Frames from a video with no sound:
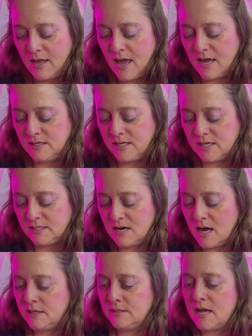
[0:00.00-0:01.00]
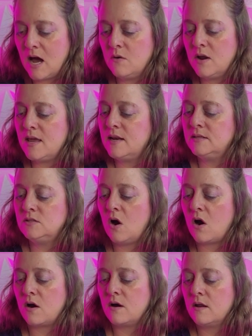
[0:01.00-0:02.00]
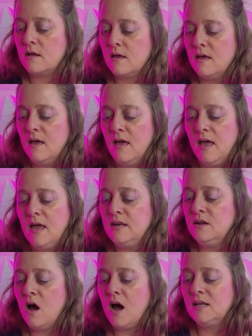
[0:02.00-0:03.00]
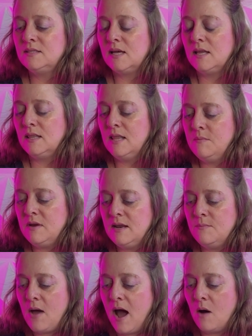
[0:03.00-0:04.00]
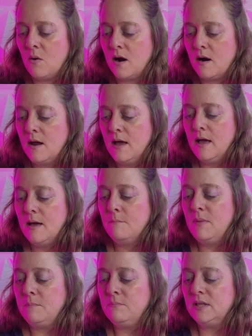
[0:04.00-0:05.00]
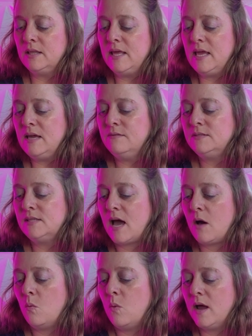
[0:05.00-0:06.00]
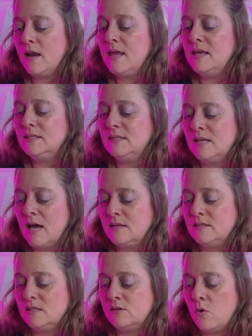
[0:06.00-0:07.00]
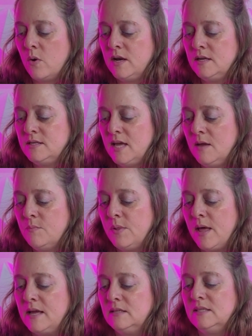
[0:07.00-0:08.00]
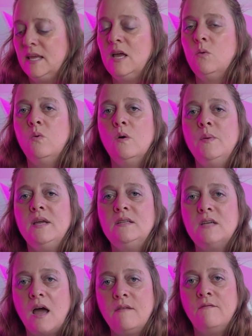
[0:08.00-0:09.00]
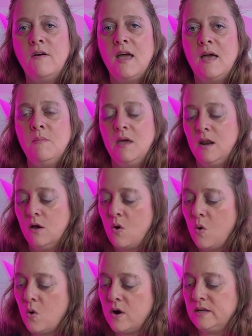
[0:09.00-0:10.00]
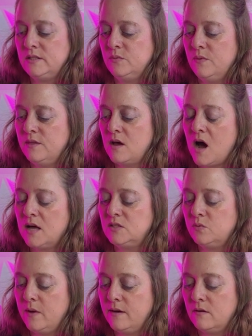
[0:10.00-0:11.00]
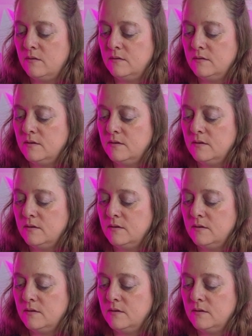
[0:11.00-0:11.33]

and does not doubt in his heart in God's unlimited power, but believes that what he says is going to take place, it will be done for him in accordance with God's will.